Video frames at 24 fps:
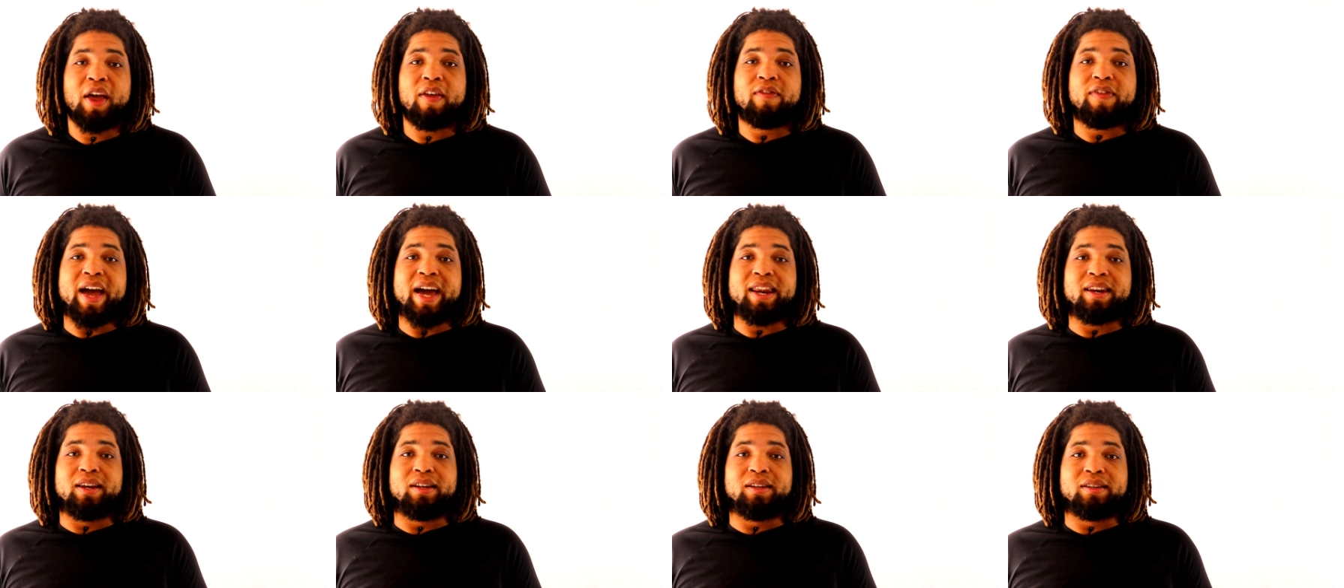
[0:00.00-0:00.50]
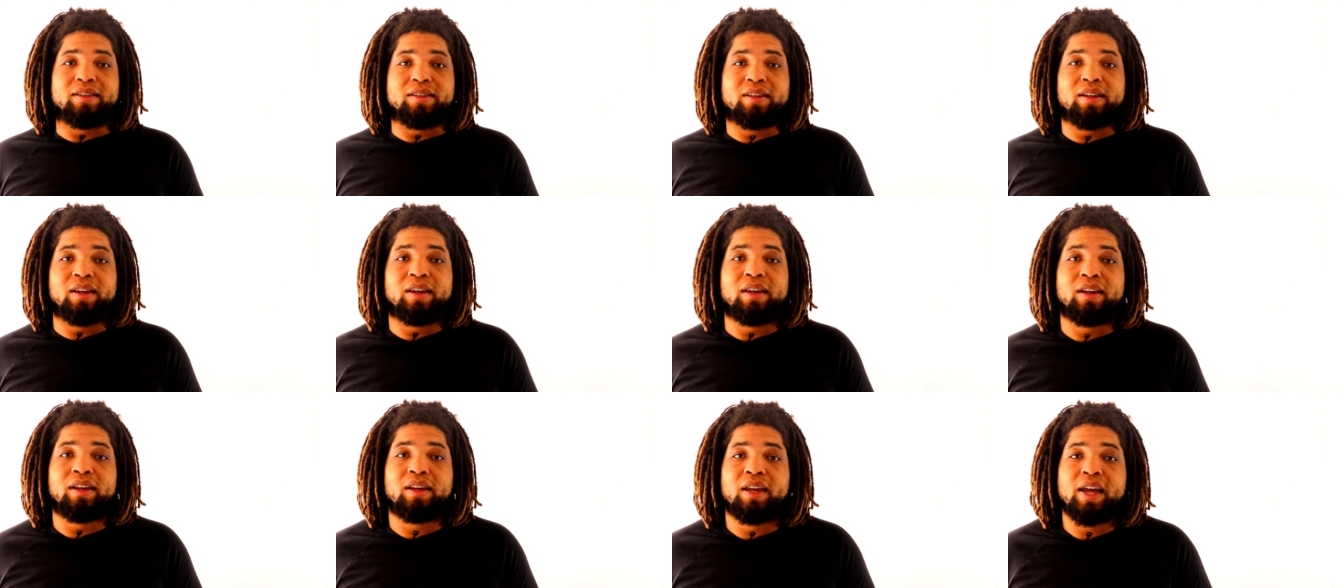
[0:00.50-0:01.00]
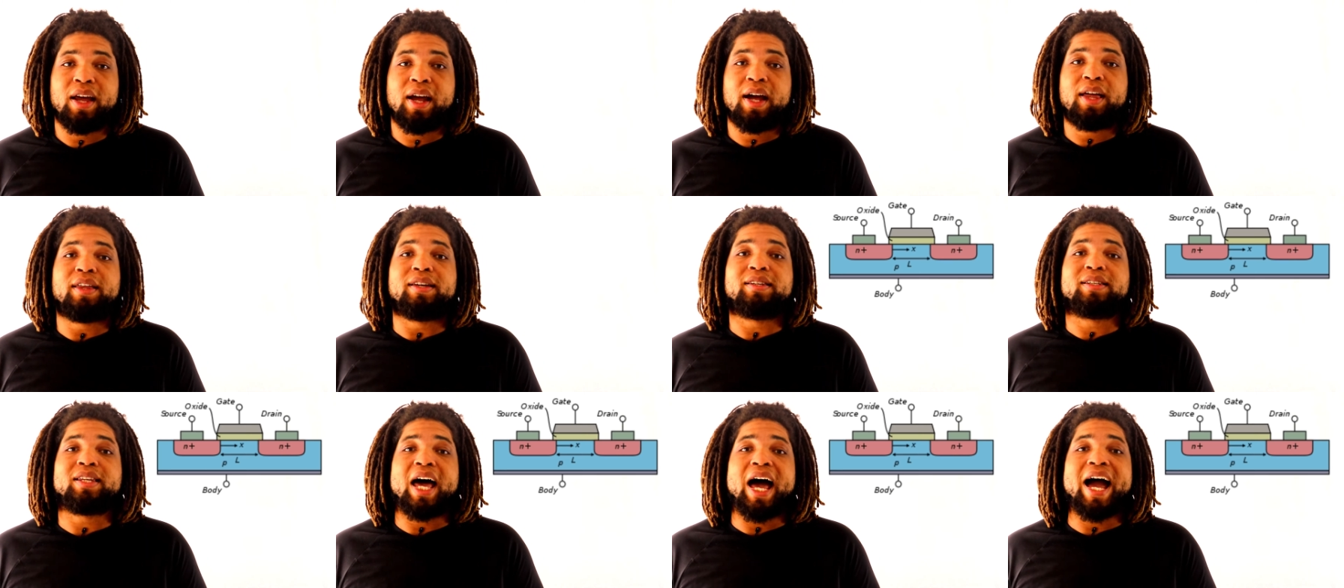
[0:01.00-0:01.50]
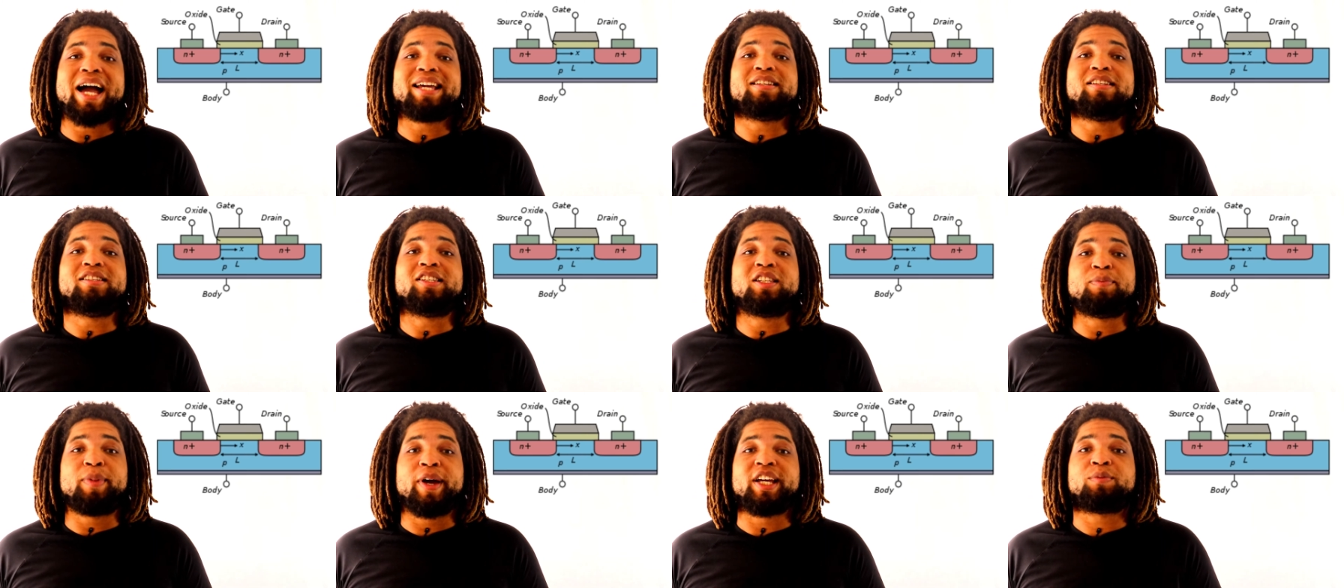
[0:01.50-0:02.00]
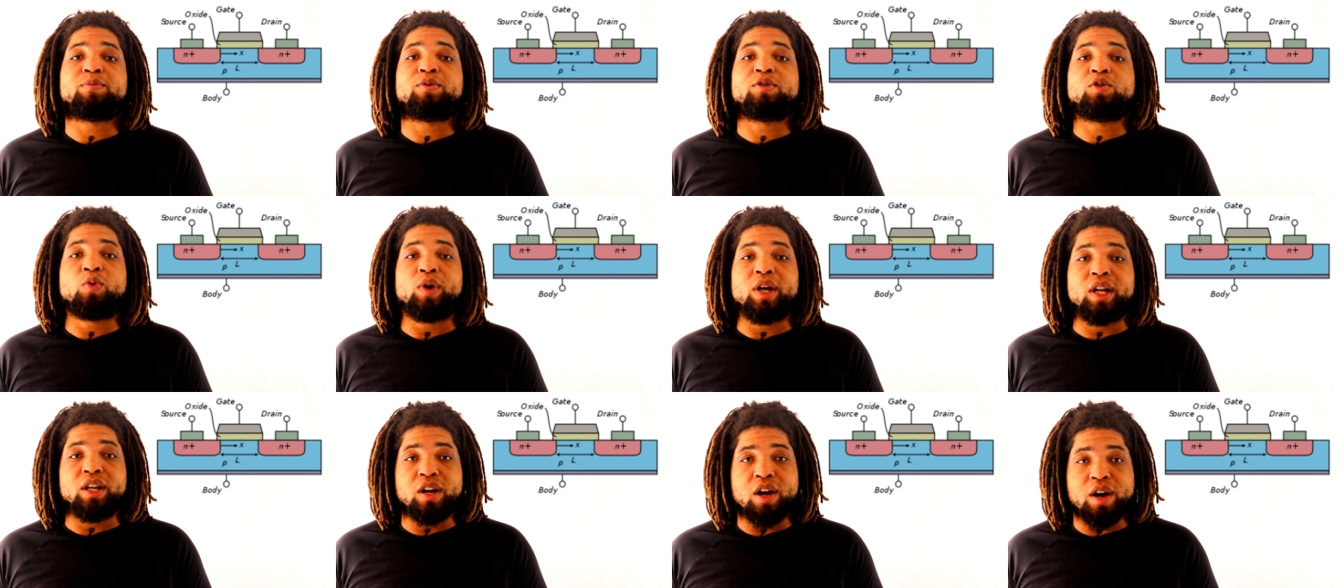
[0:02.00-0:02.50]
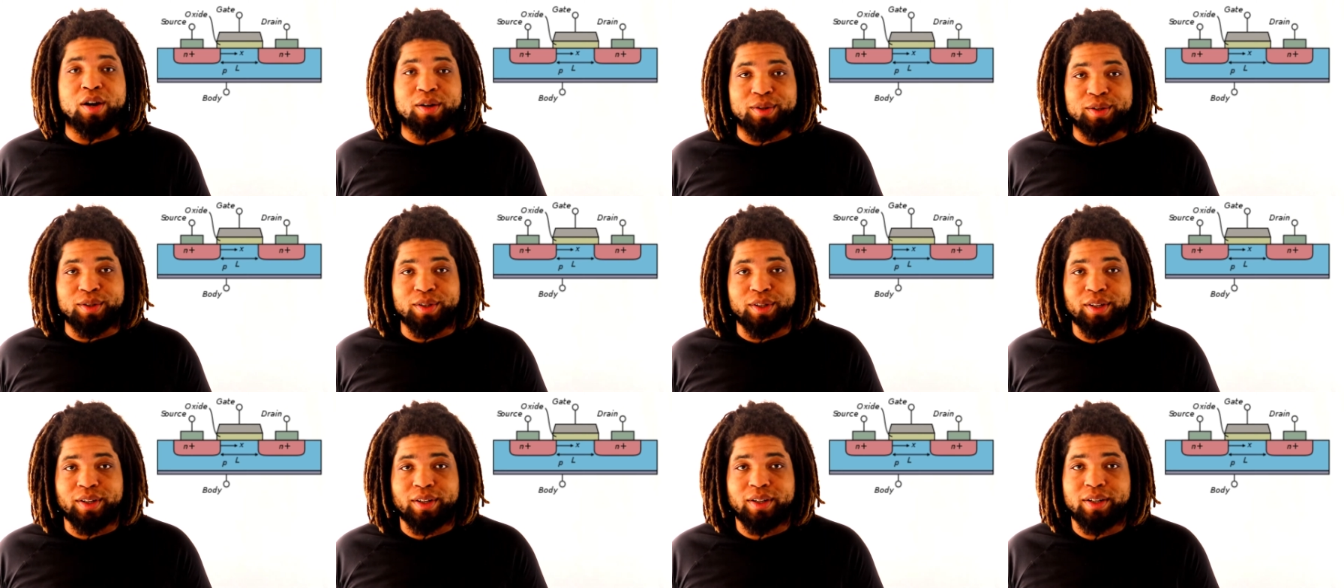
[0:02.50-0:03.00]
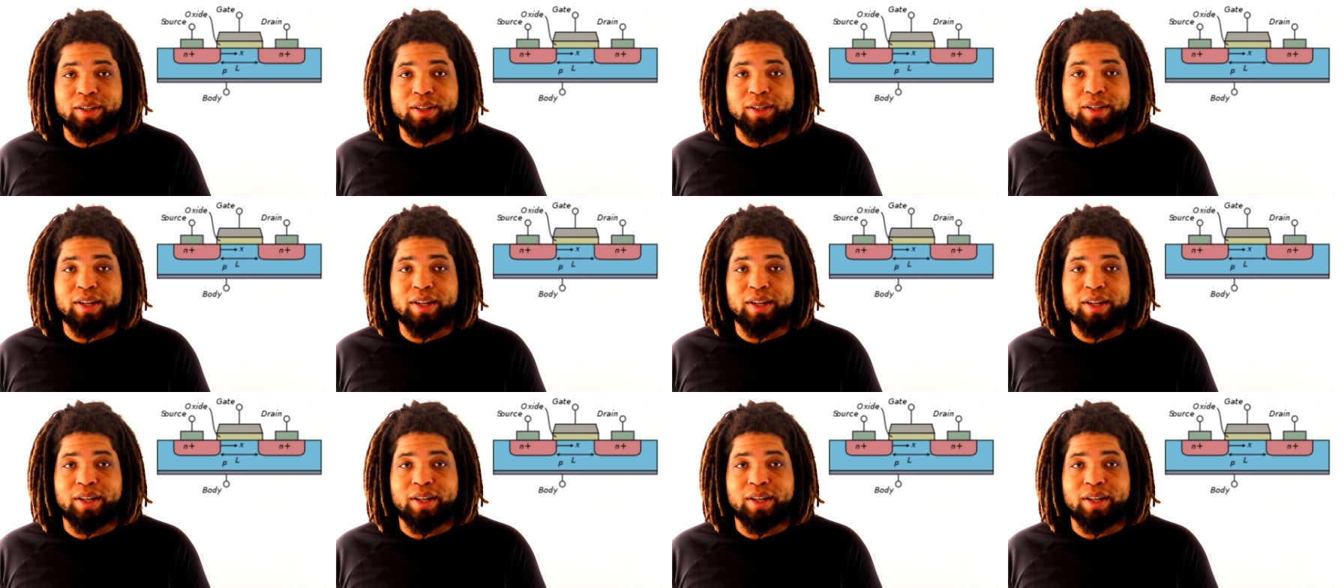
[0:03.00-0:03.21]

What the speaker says: That is, the size and space between nodes.